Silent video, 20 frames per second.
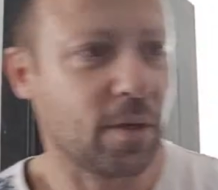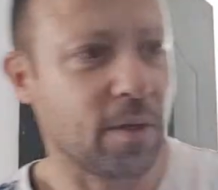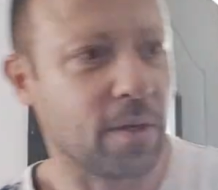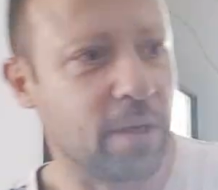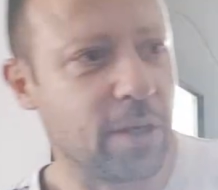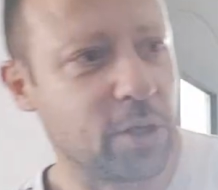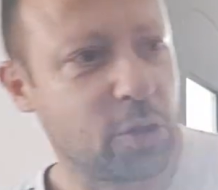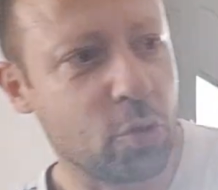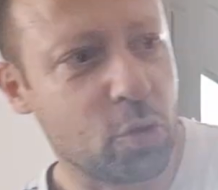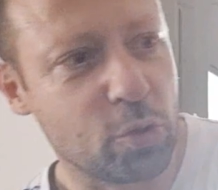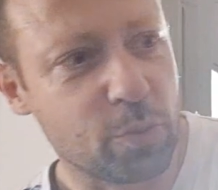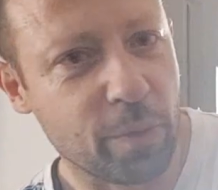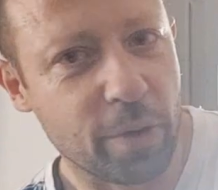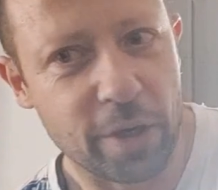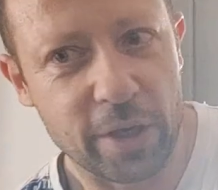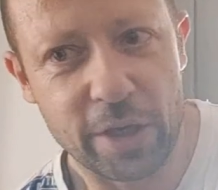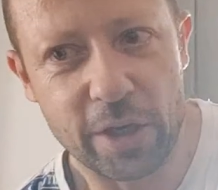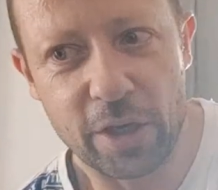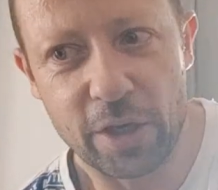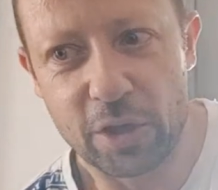let's use
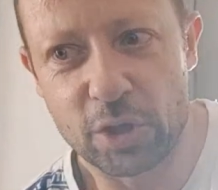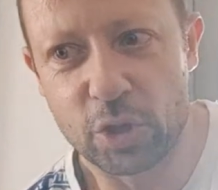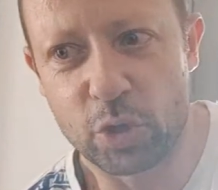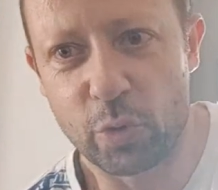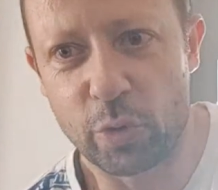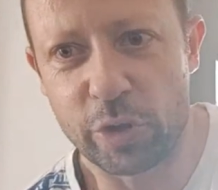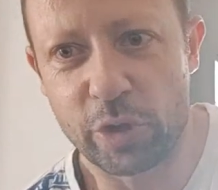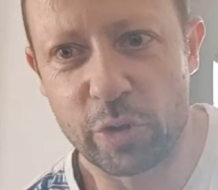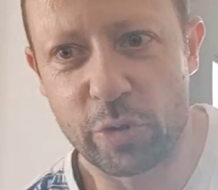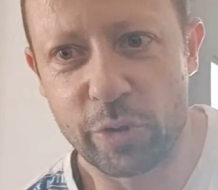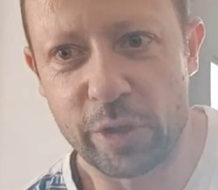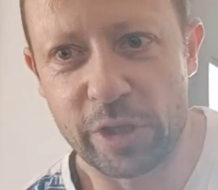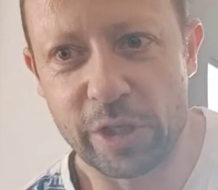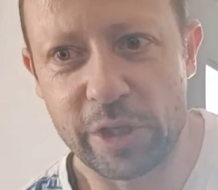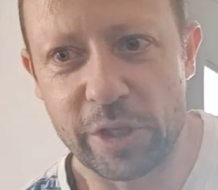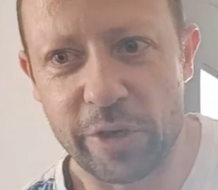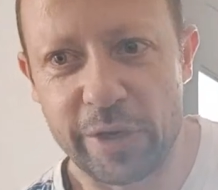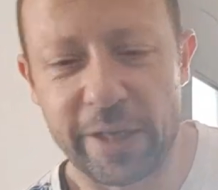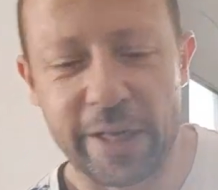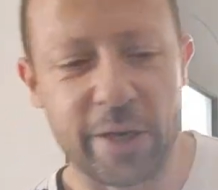my uh, Joy Toy
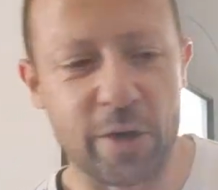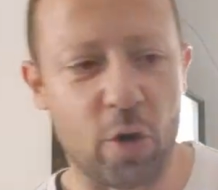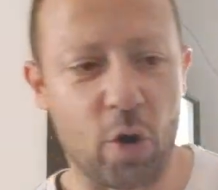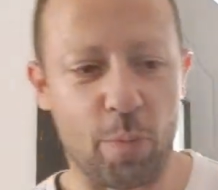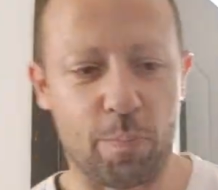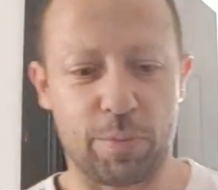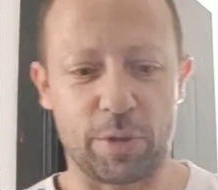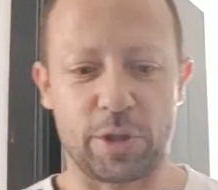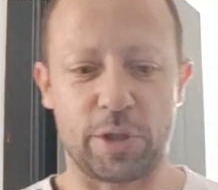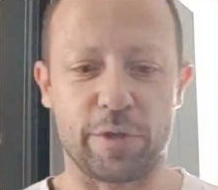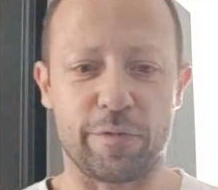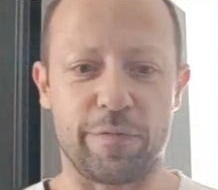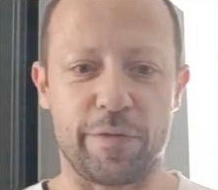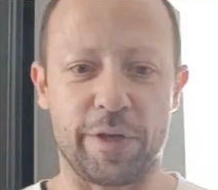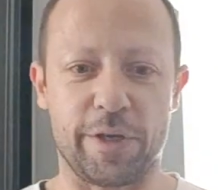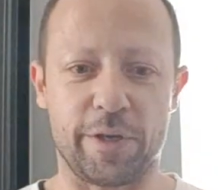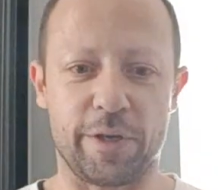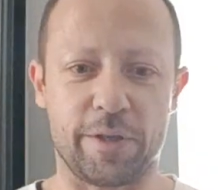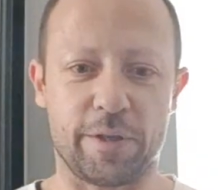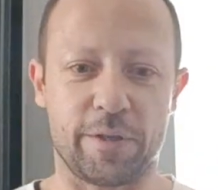C I A operative
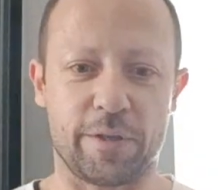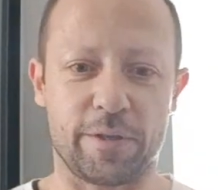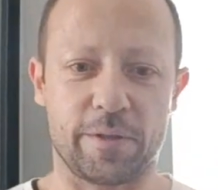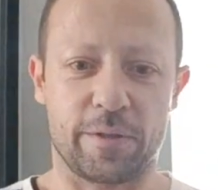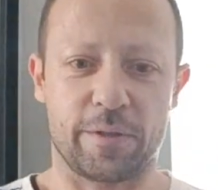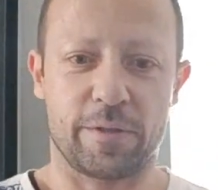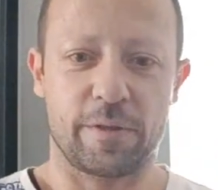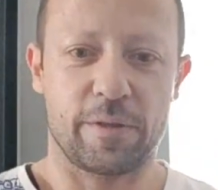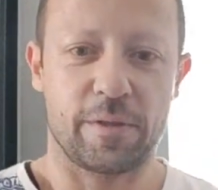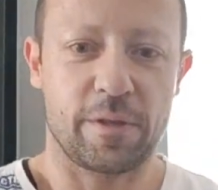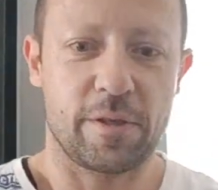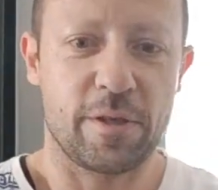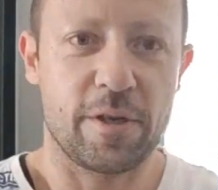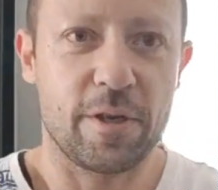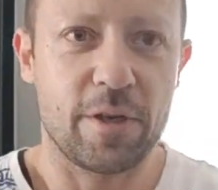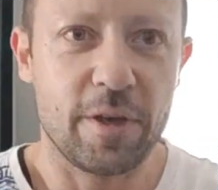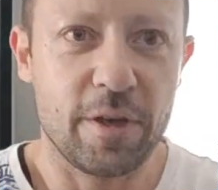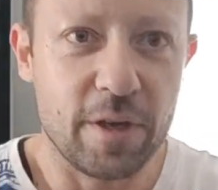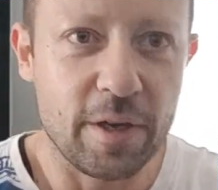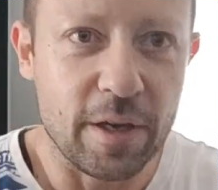here.
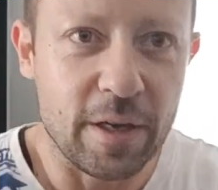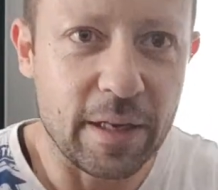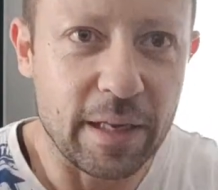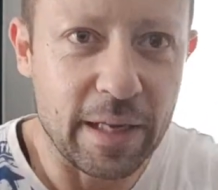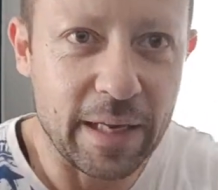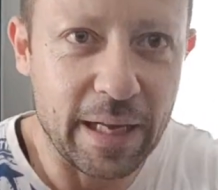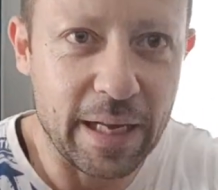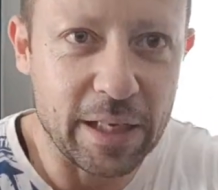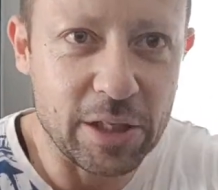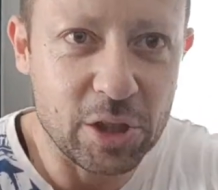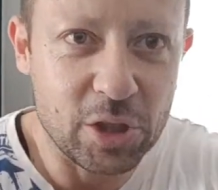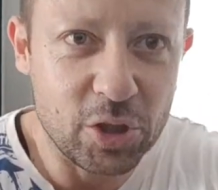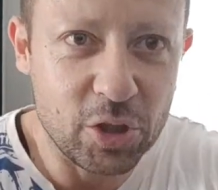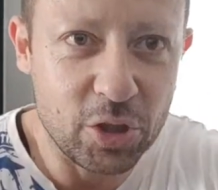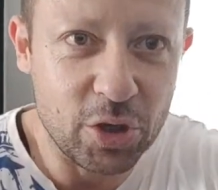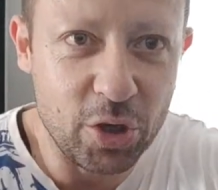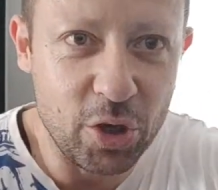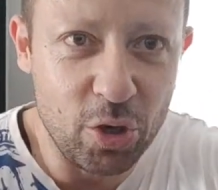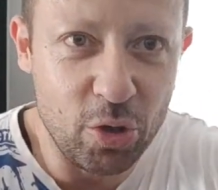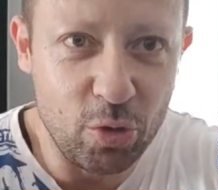And that's
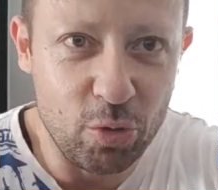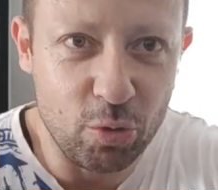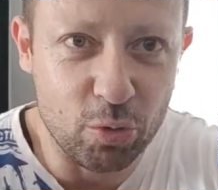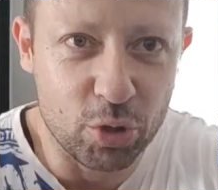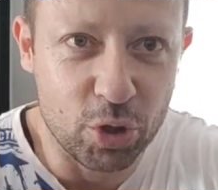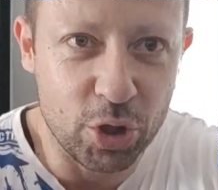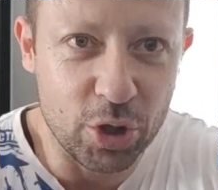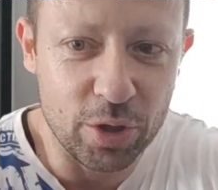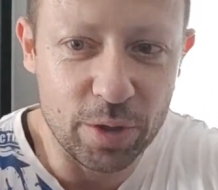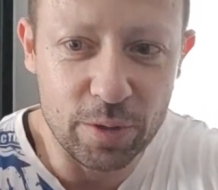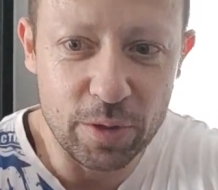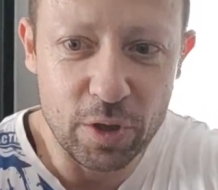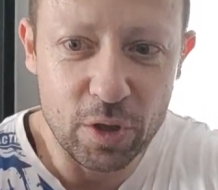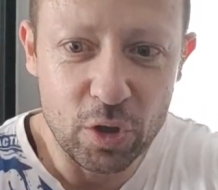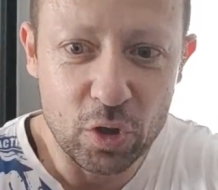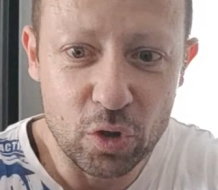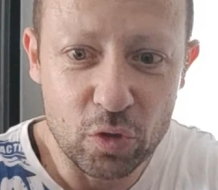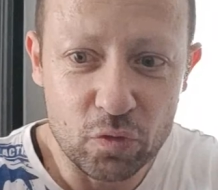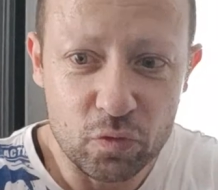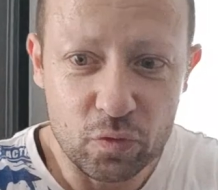huge.
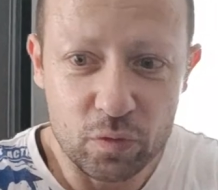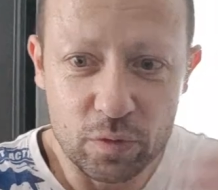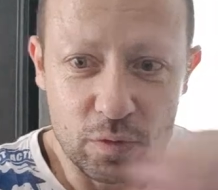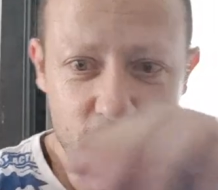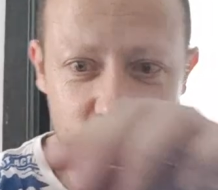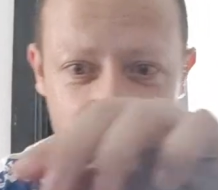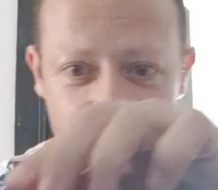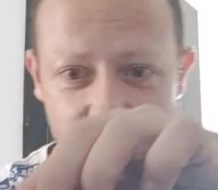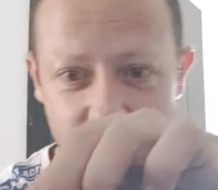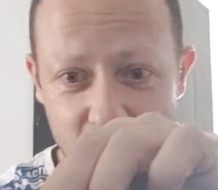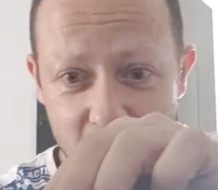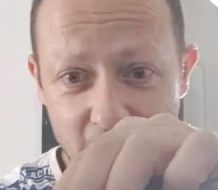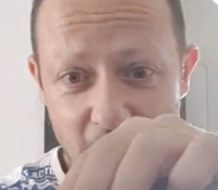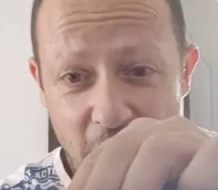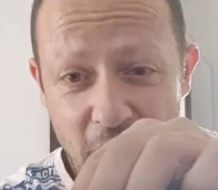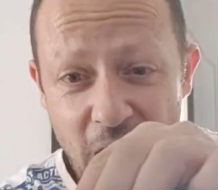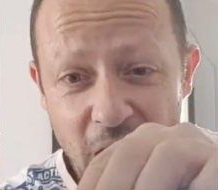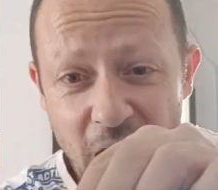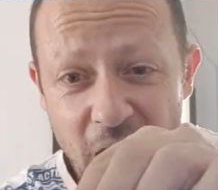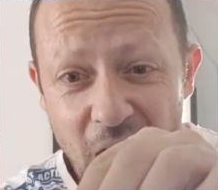
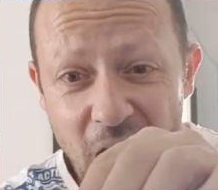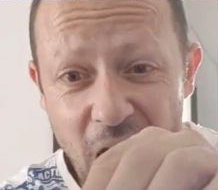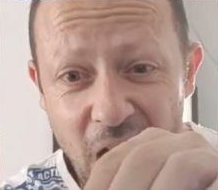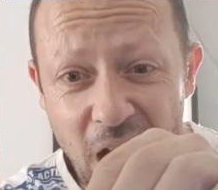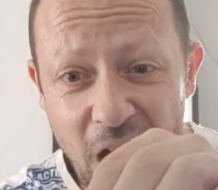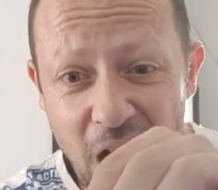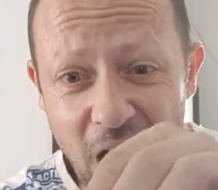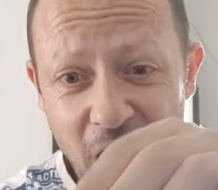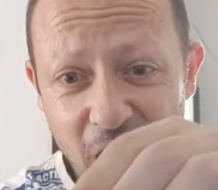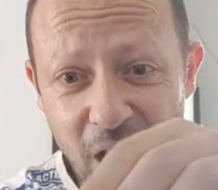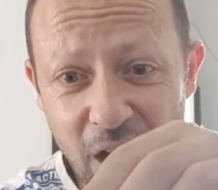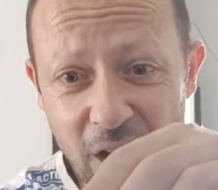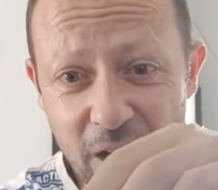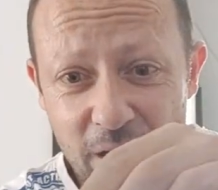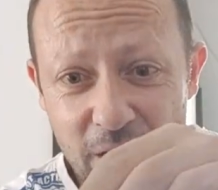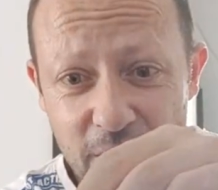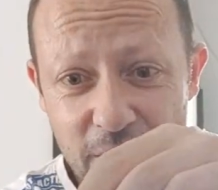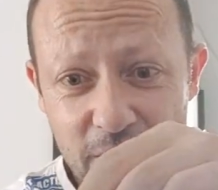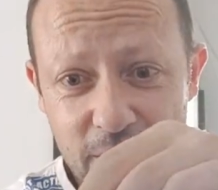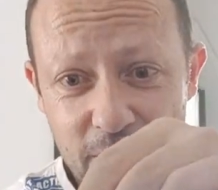
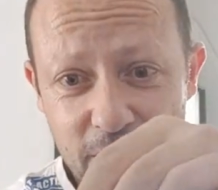Arr!